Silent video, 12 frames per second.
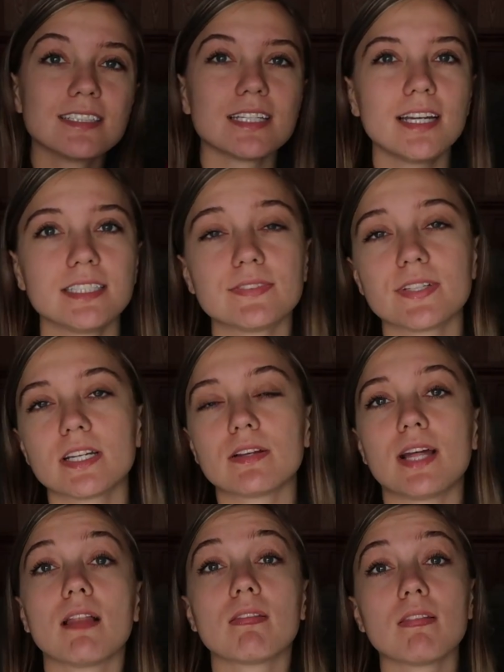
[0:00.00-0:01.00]
Today's a video
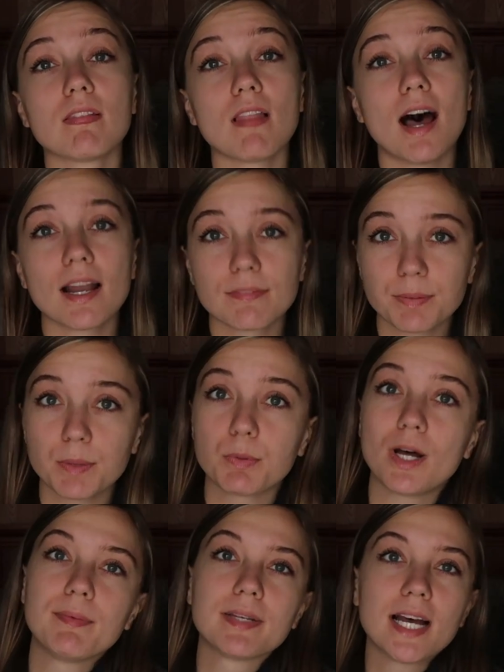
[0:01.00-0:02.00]
that a lot of
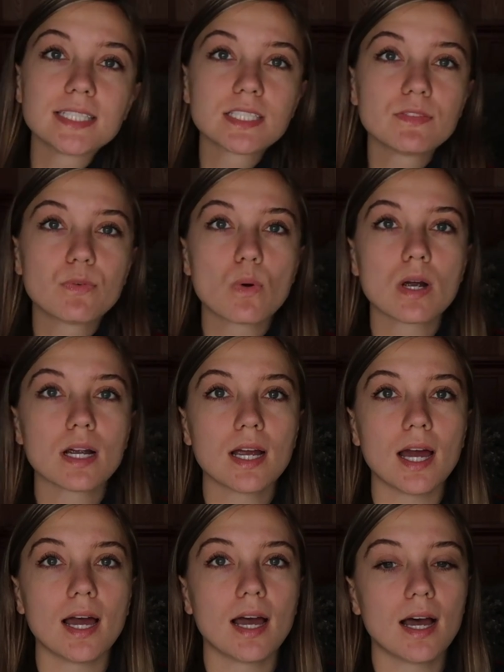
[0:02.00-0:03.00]
people have been asking for